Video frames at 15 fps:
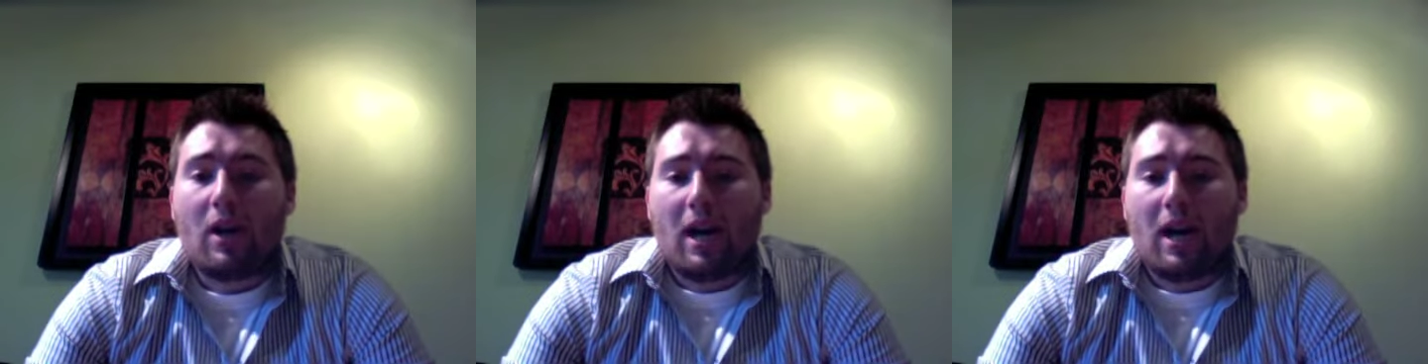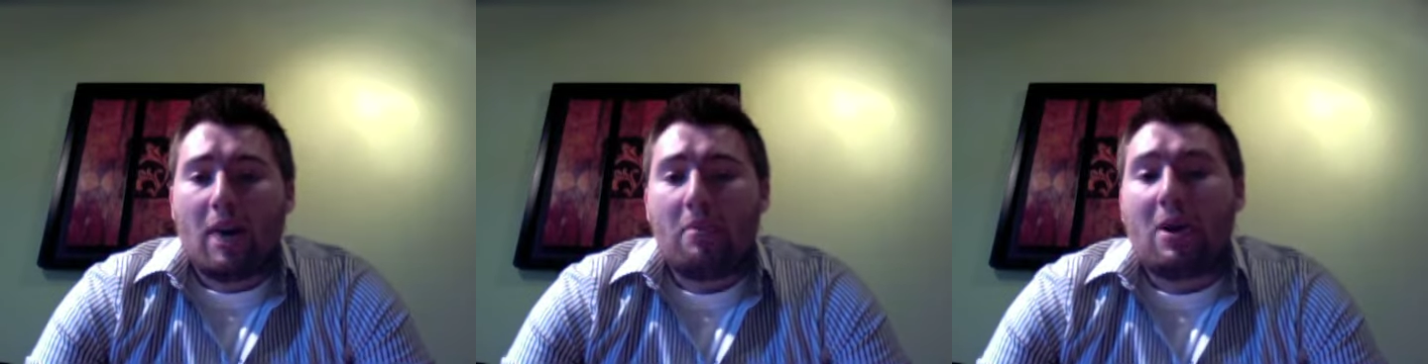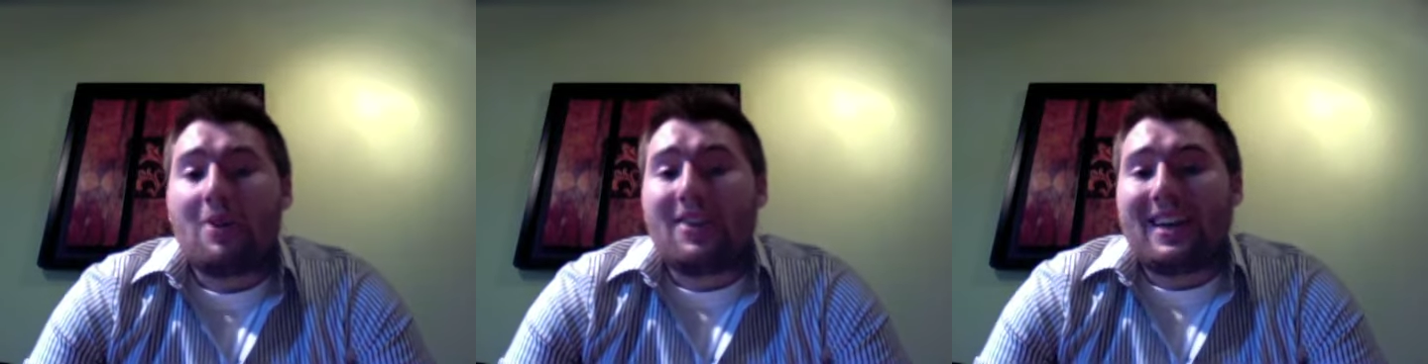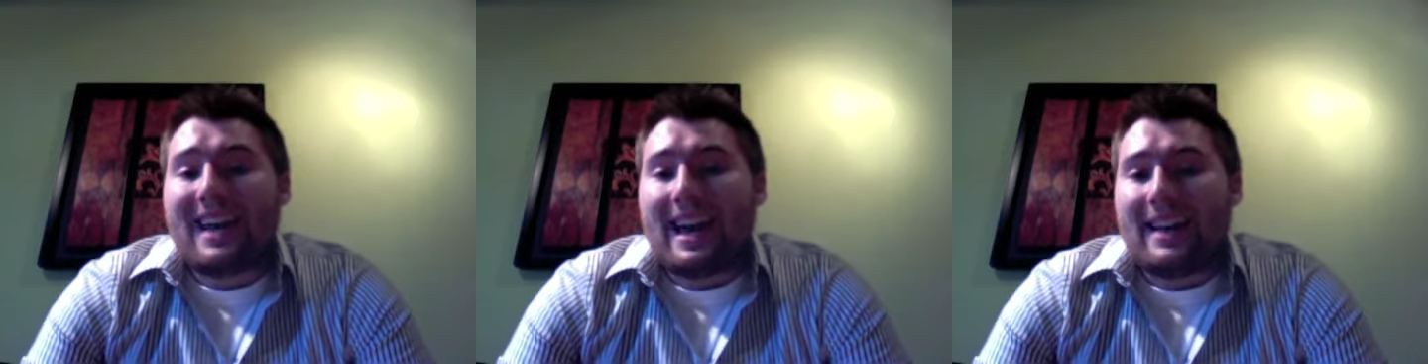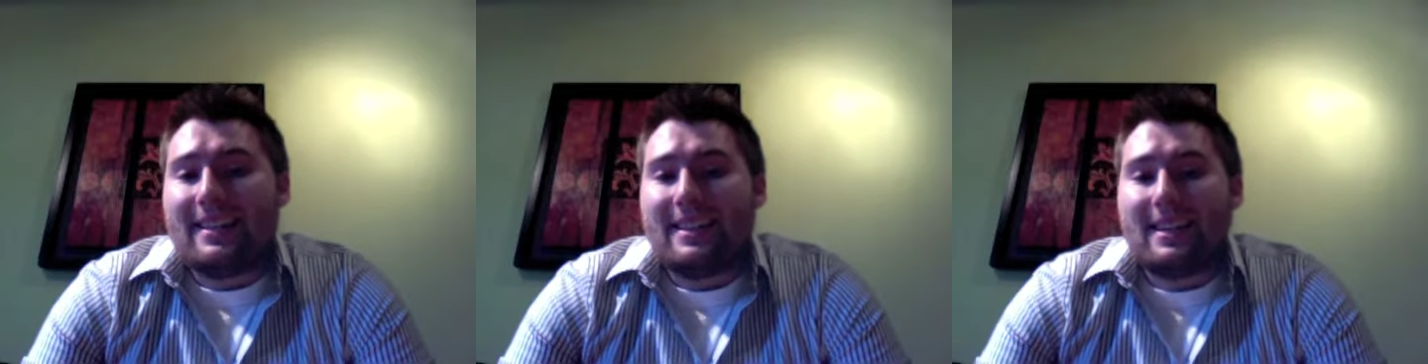about the
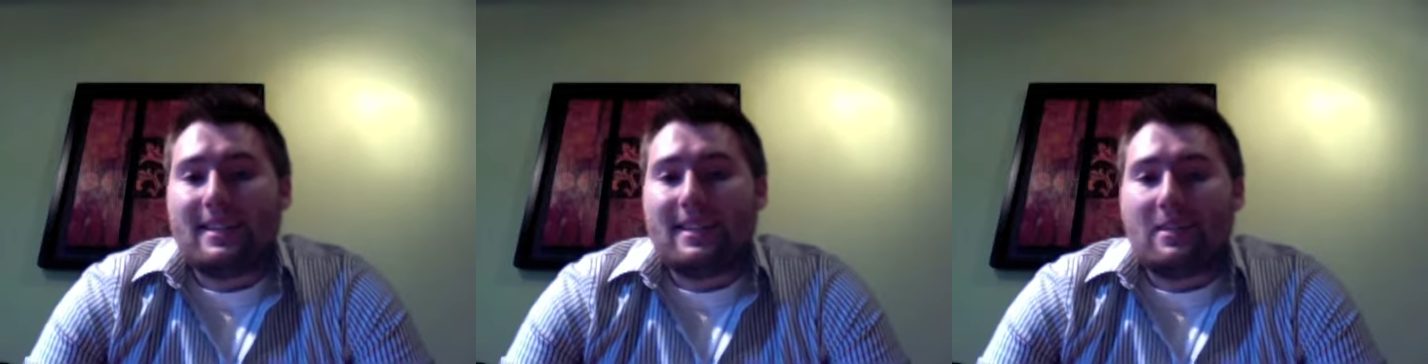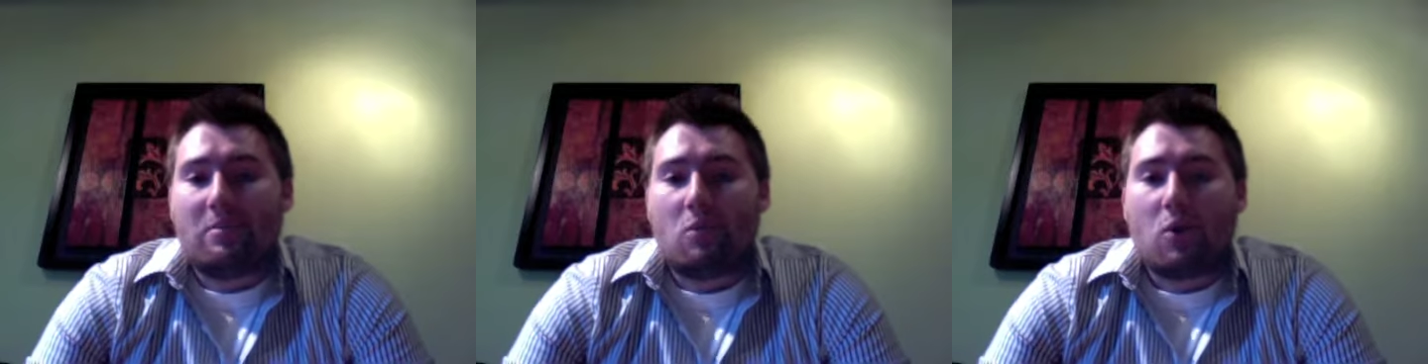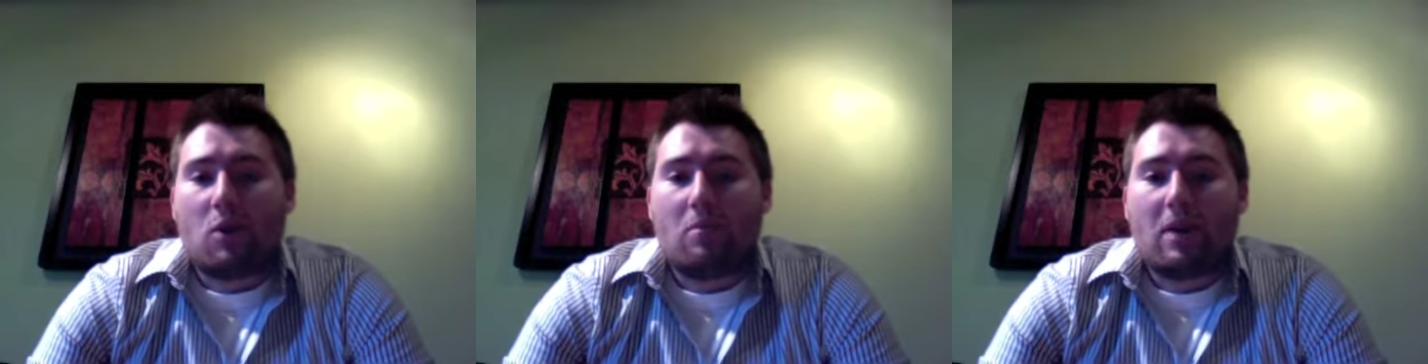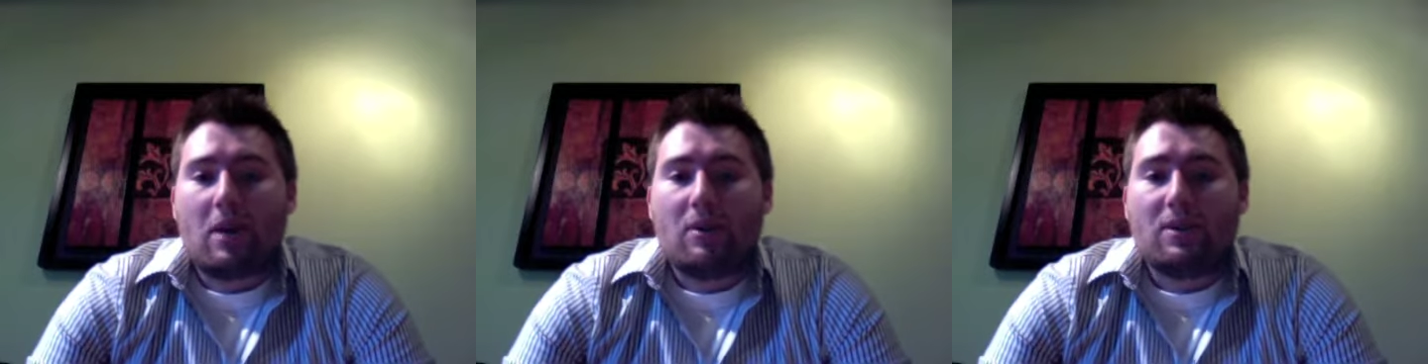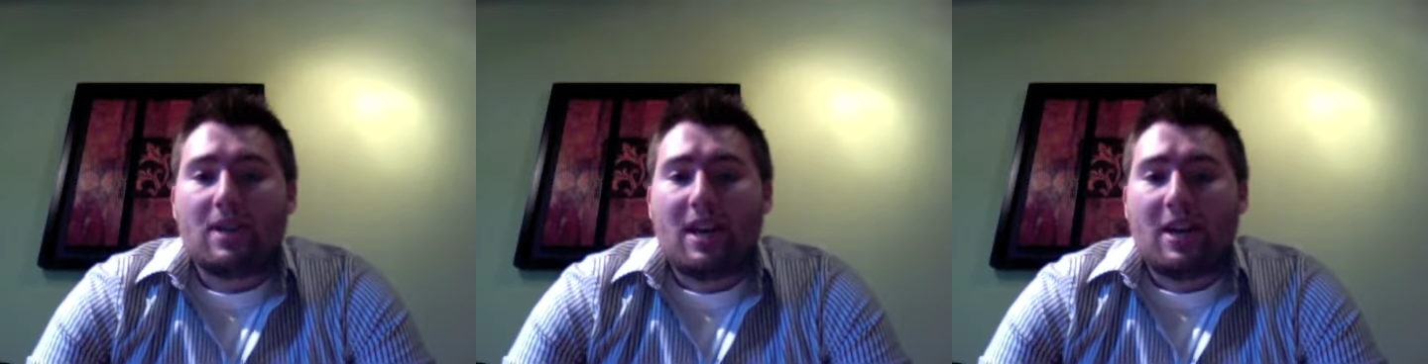content and more
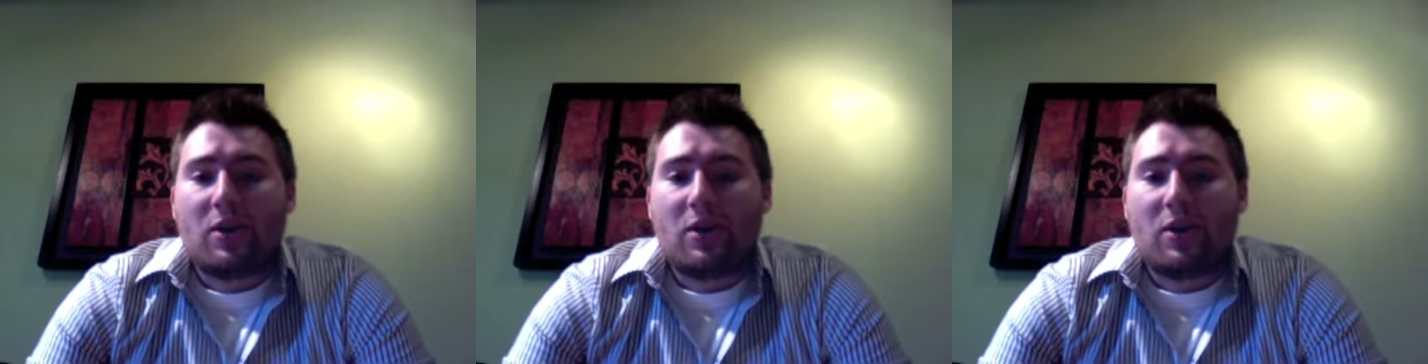about